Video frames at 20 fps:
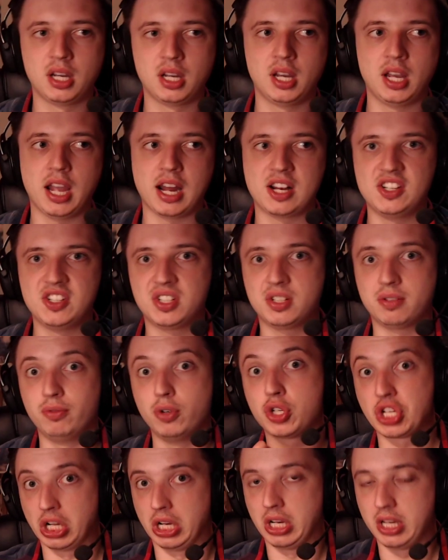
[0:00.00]
At least
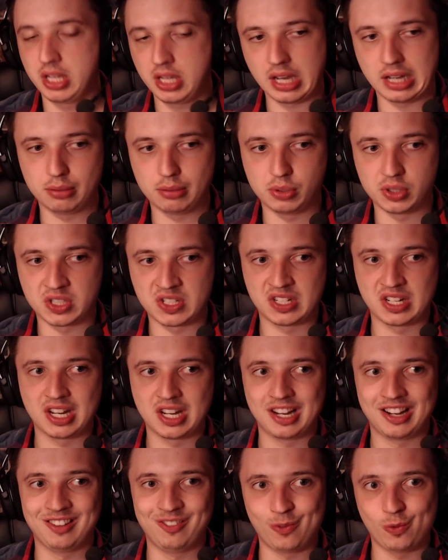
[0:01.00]
visually, I was
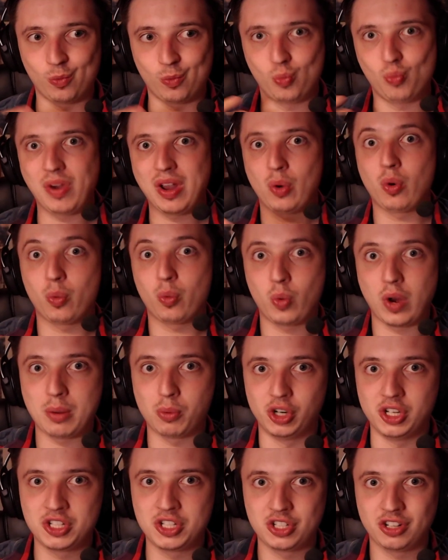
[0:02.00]
way more
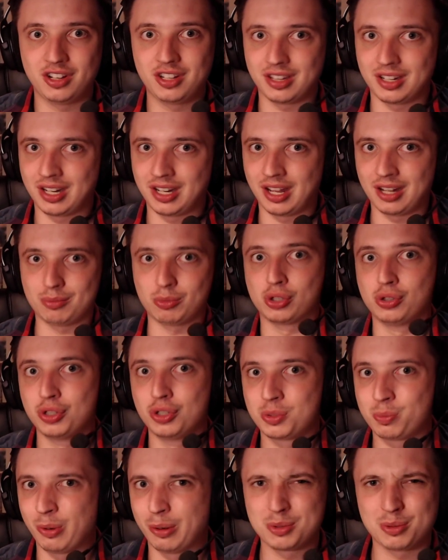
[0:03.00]
into it and had more
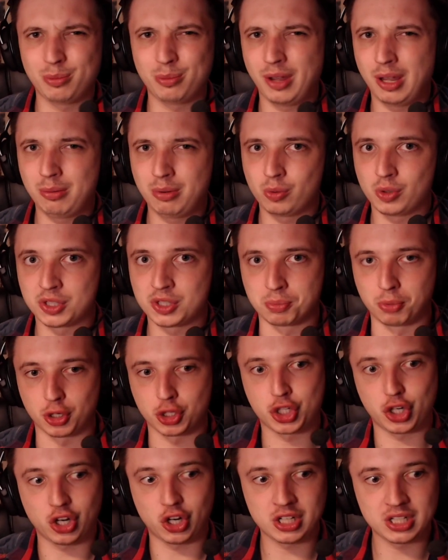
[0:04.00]
goosebumps and maybe was more
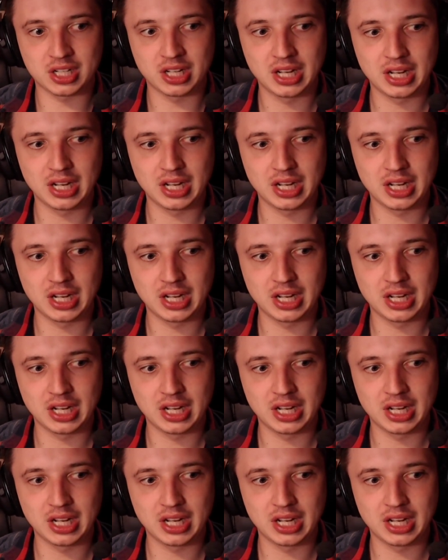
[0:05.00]
shocked.